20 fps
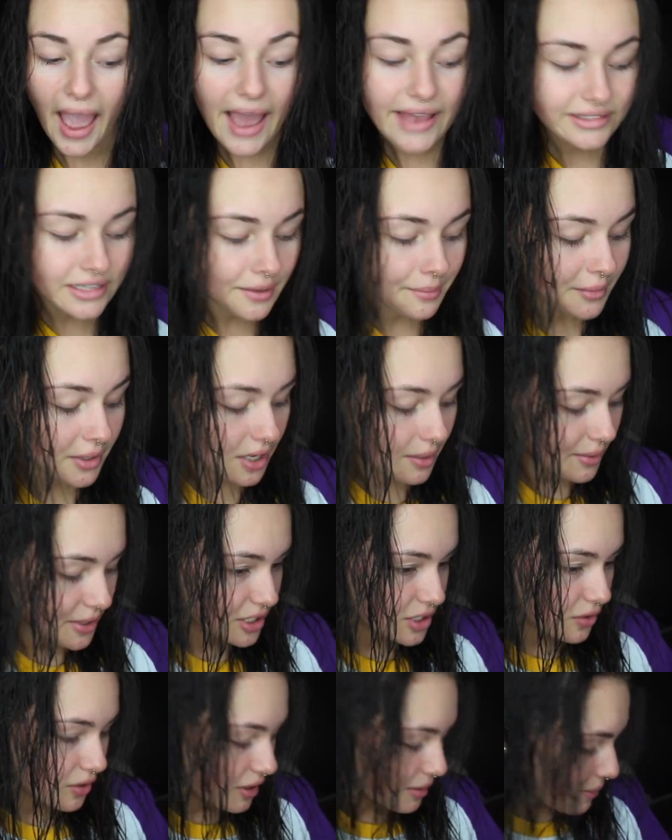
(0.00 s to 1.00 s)
as I'm going to be
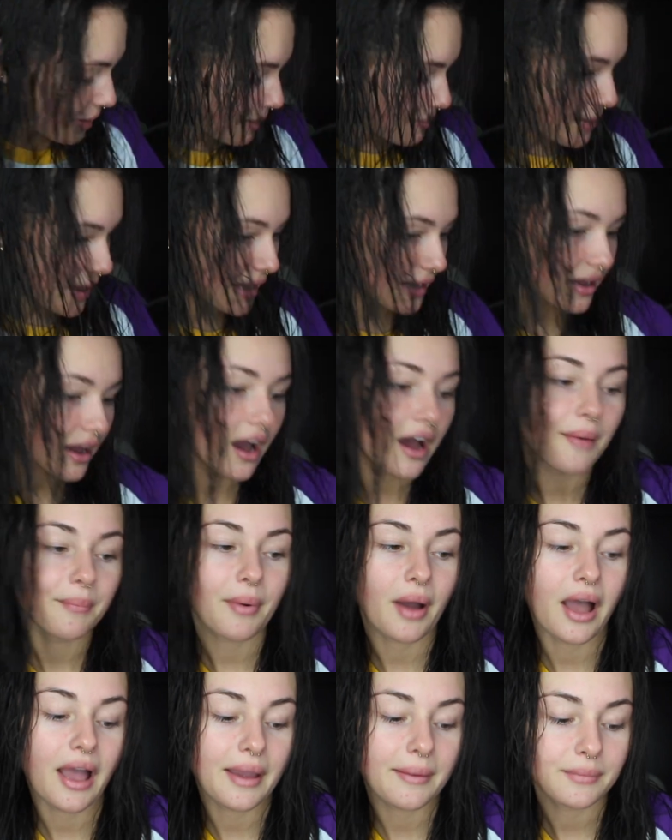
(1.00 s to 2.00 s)
doing my
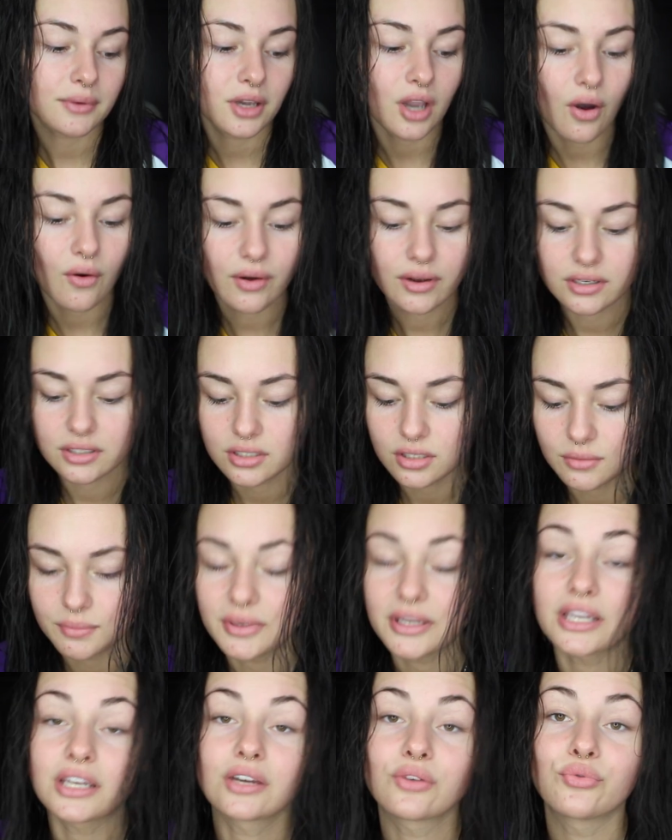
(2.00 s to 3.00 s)
makeup, I'm going to
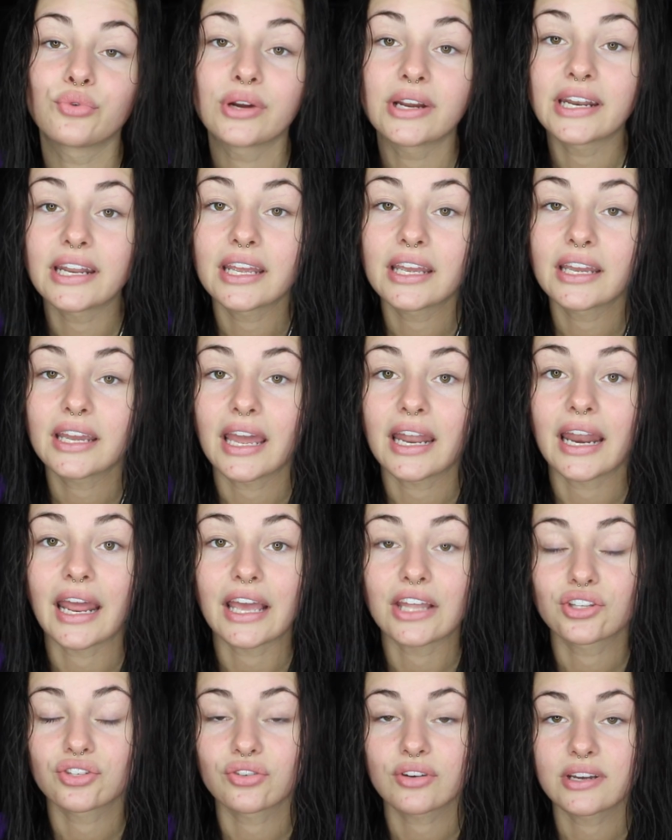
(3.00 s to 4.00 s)
be reading and
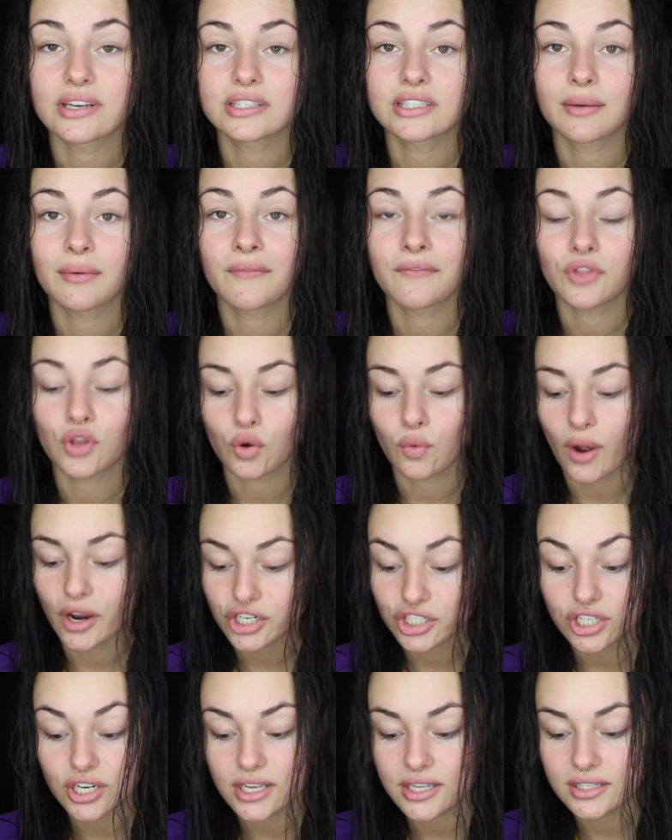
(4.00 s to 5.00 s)
answering some of the
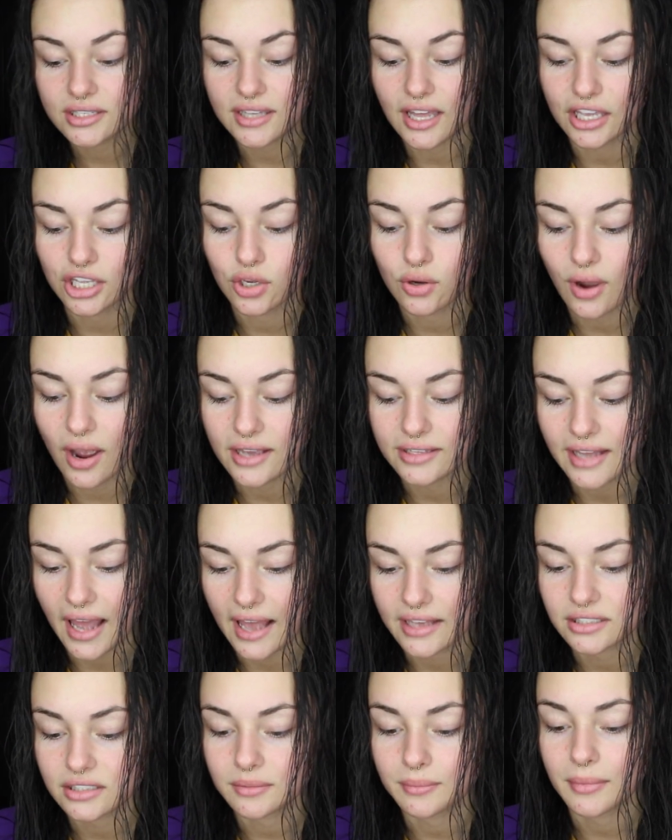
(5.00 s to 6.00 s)
questions that you guys
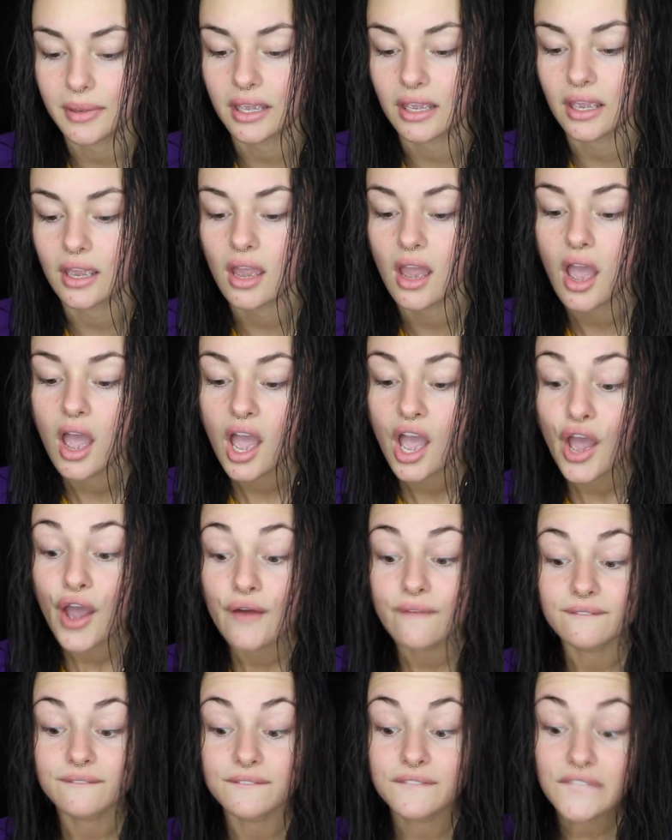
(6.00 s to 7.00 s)
asked me
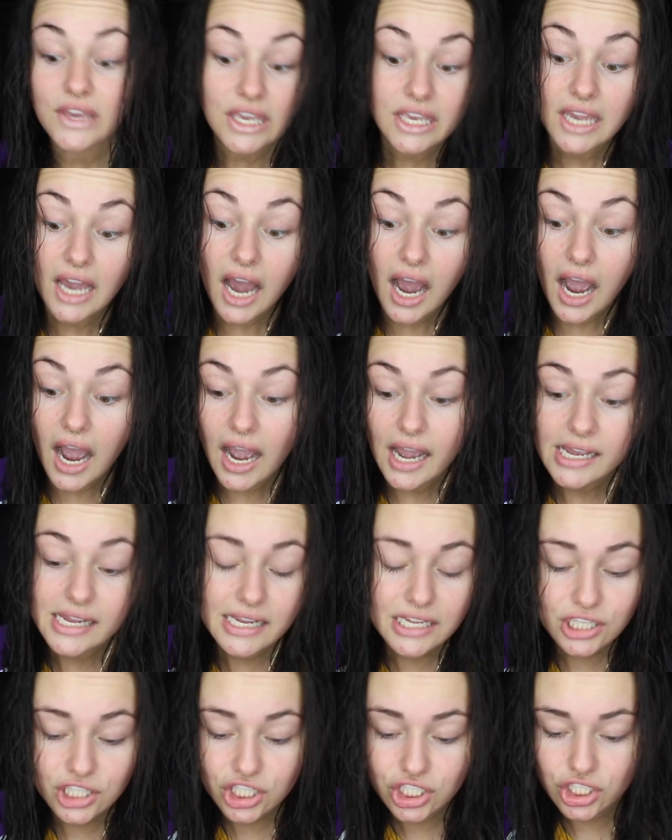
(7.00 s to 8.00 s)
via
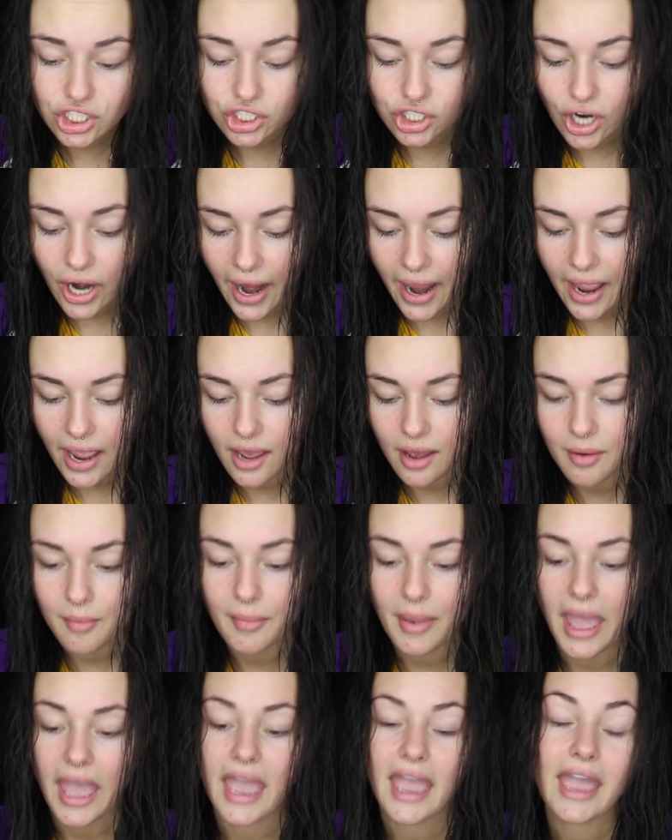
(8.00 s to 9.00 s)

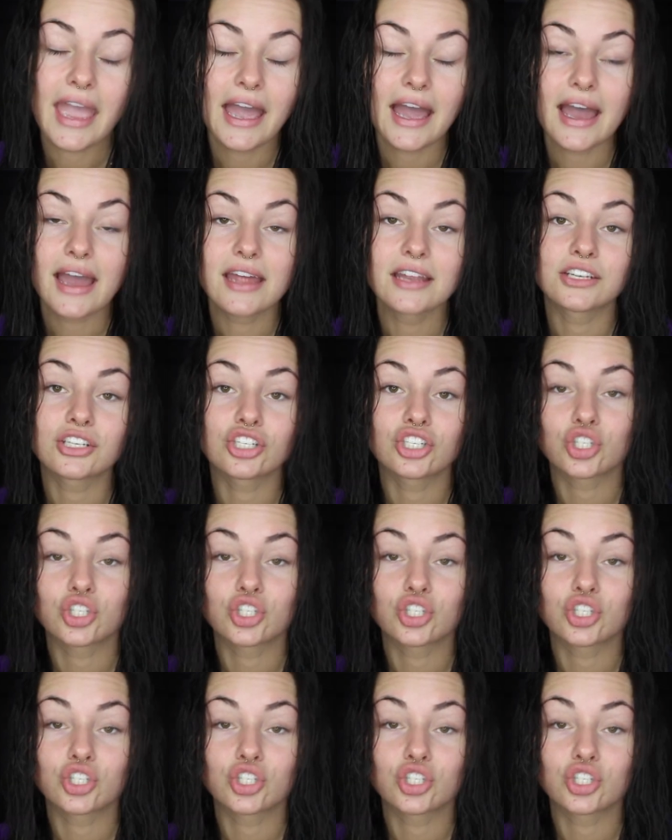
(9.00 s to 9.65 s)
Instagram and